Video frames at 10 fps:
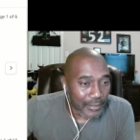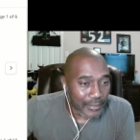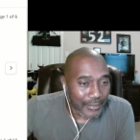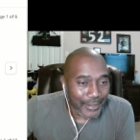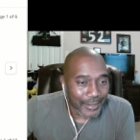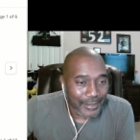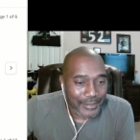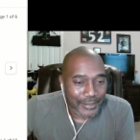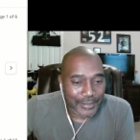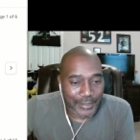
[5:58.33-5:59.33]
Yeah,
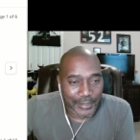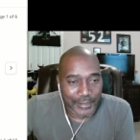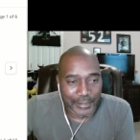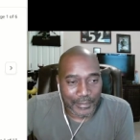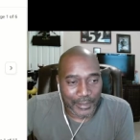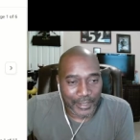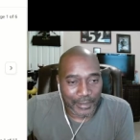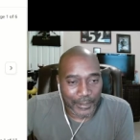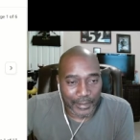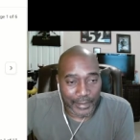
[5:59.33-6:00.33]
he's just
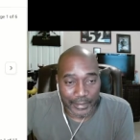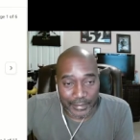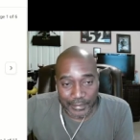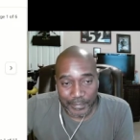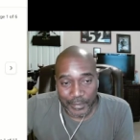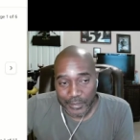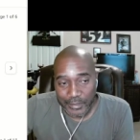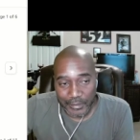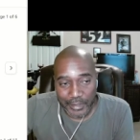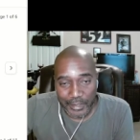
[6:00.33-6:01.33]
complaining. It's a
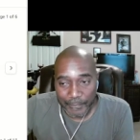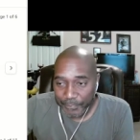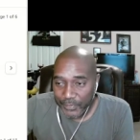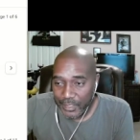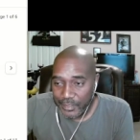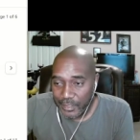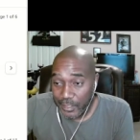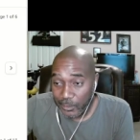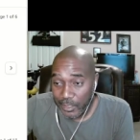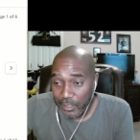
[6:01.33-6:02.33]
personal thing. It's
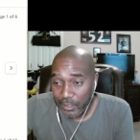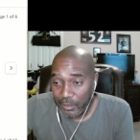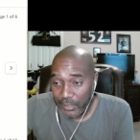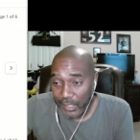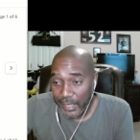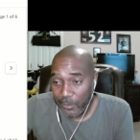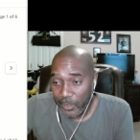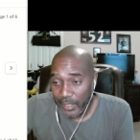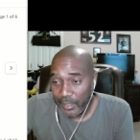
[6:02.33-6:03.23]
literally called the lightweight.